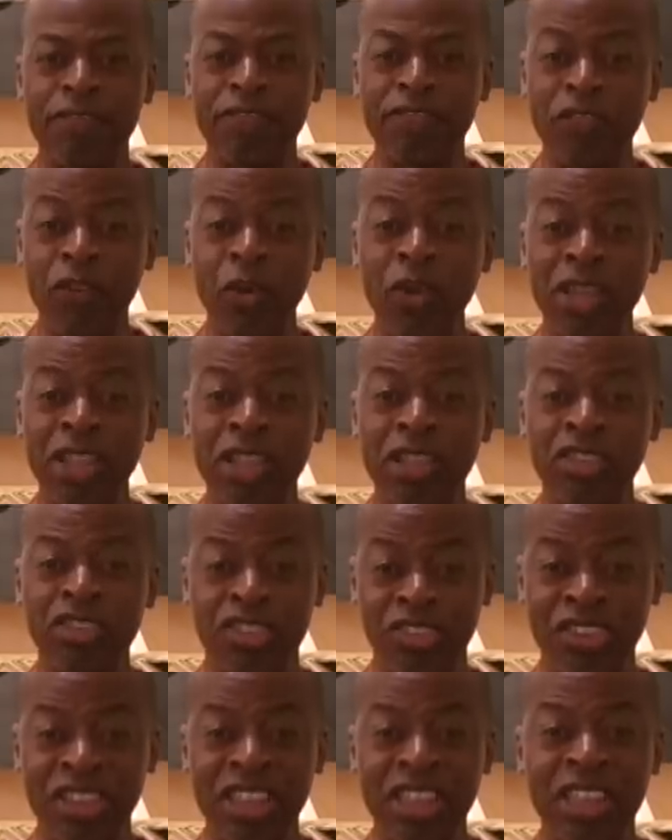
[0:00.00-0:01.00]

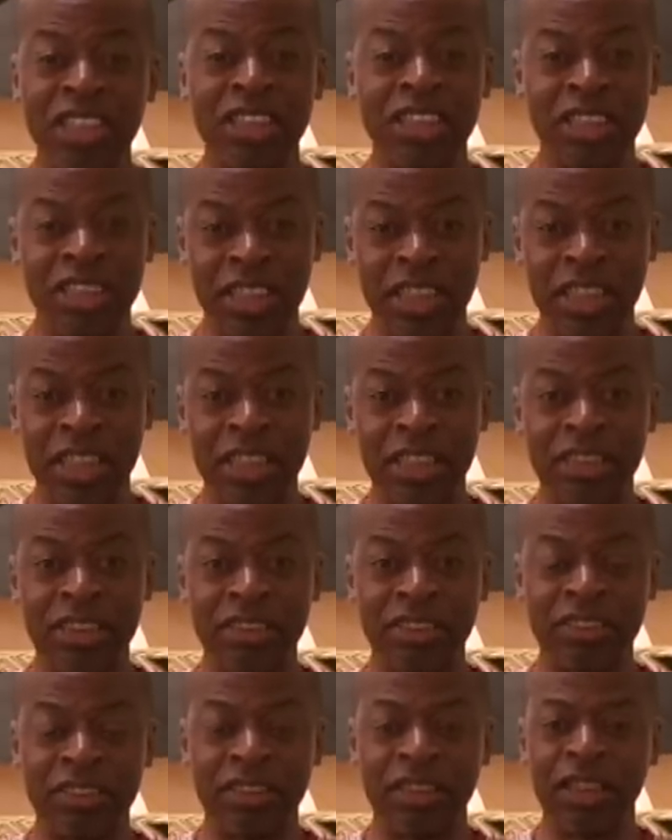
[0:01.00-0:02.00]
43
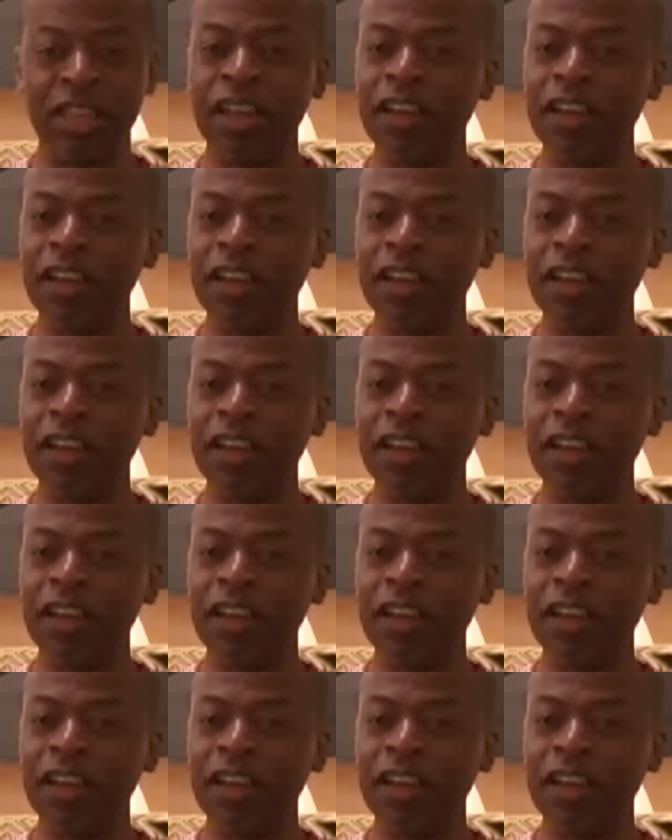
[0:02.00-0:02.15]
years,